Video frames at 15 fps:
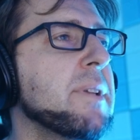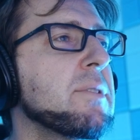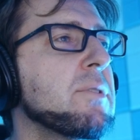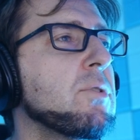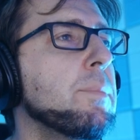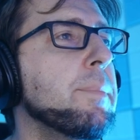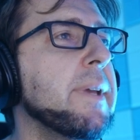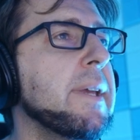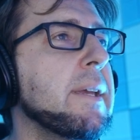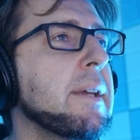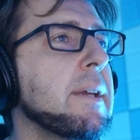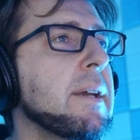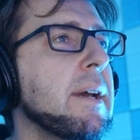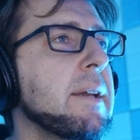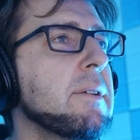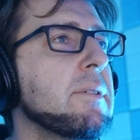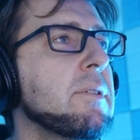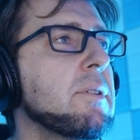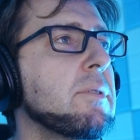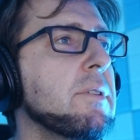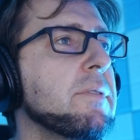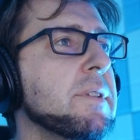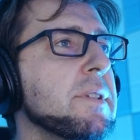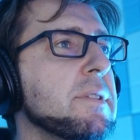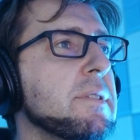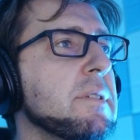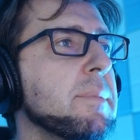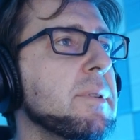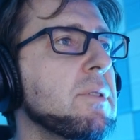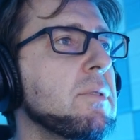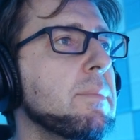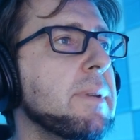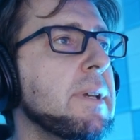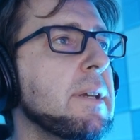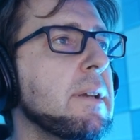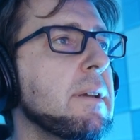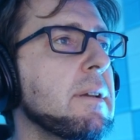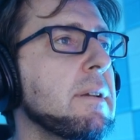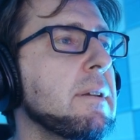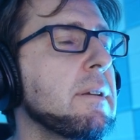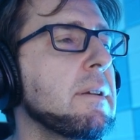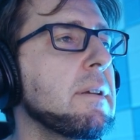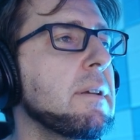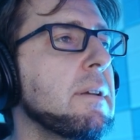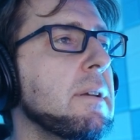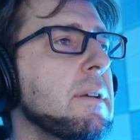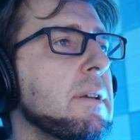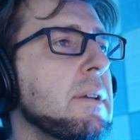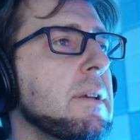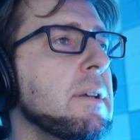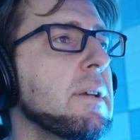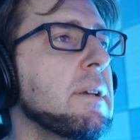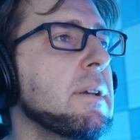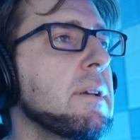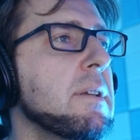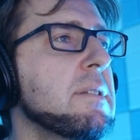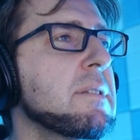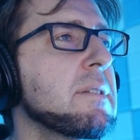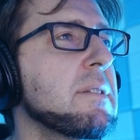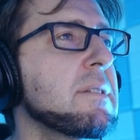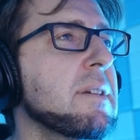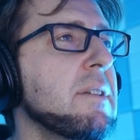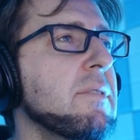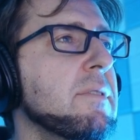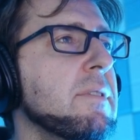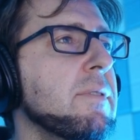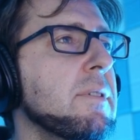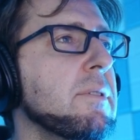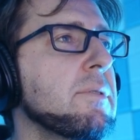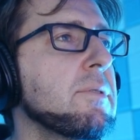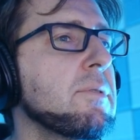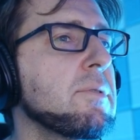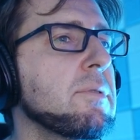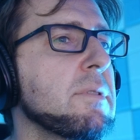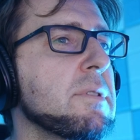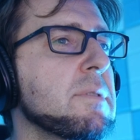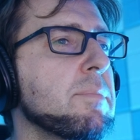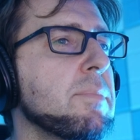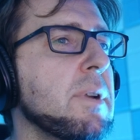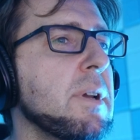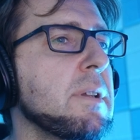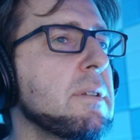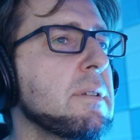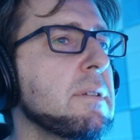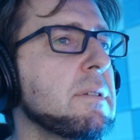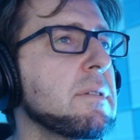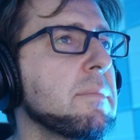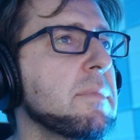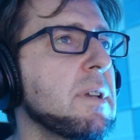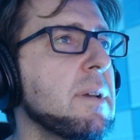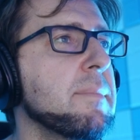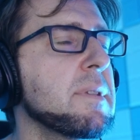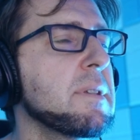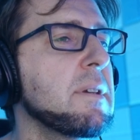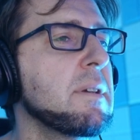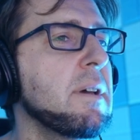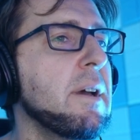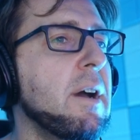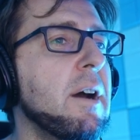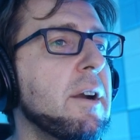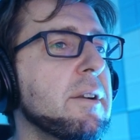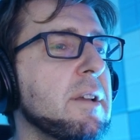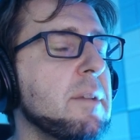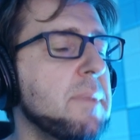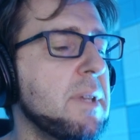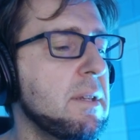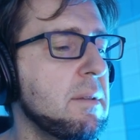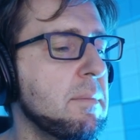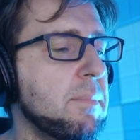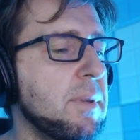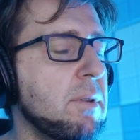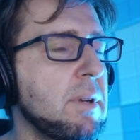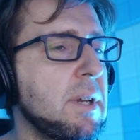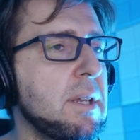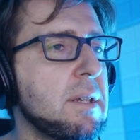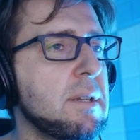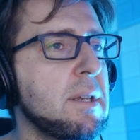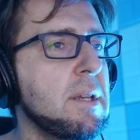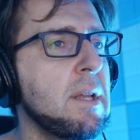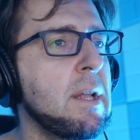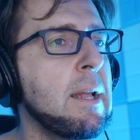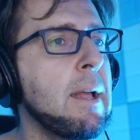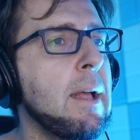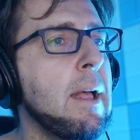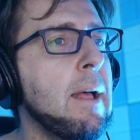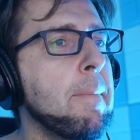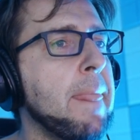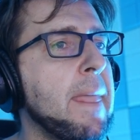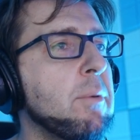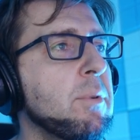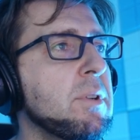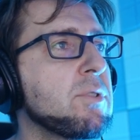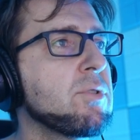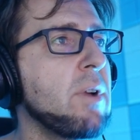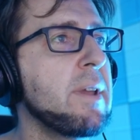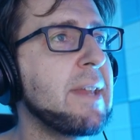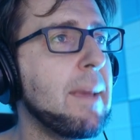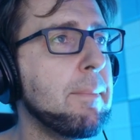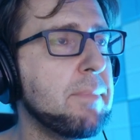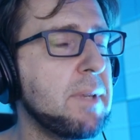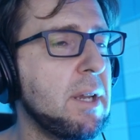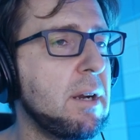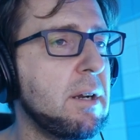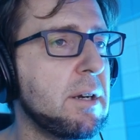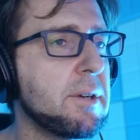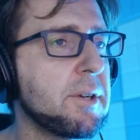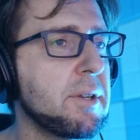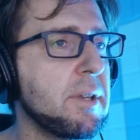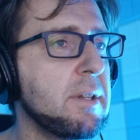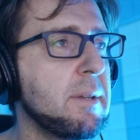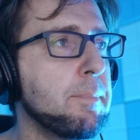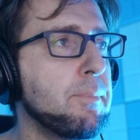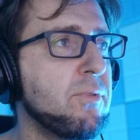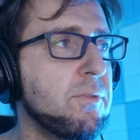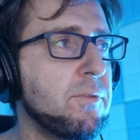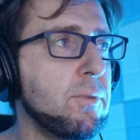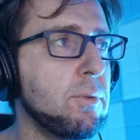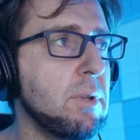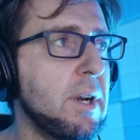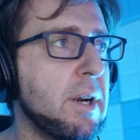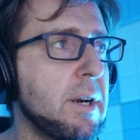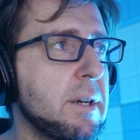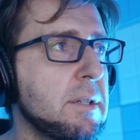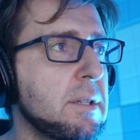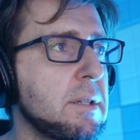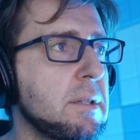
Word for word: too big. I don't know if this is a bit too big. Uh, it's it's kind of difficult to draw a sprite sometimes, uh, a heart, I mean, in Pico 8. Um, I want to draw an empty heart and a full heart.